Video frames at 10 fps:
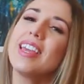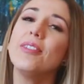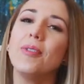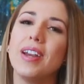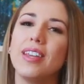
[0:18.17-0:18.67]

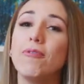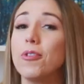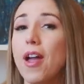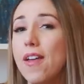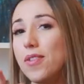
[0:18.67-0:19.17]
Get ready
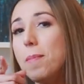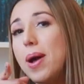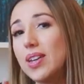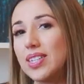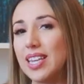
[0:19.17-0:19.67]
for an
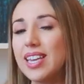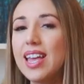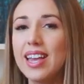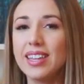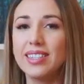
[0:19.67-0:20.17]
unboxing
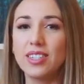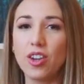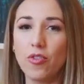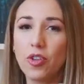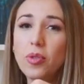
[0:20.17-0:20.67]
and
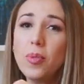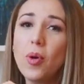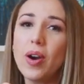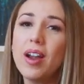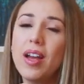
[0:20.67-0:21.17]
discovering
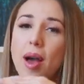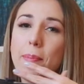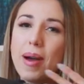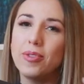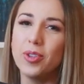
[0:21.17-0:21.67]
more
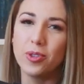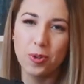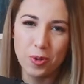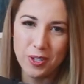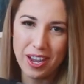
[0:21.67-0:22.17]
about the
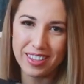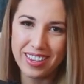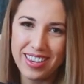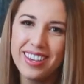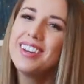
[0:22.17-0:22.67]

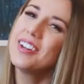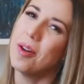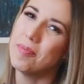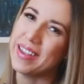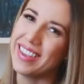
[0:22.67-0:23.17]
Trussardi
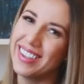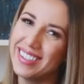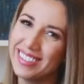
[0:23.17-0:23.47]
company.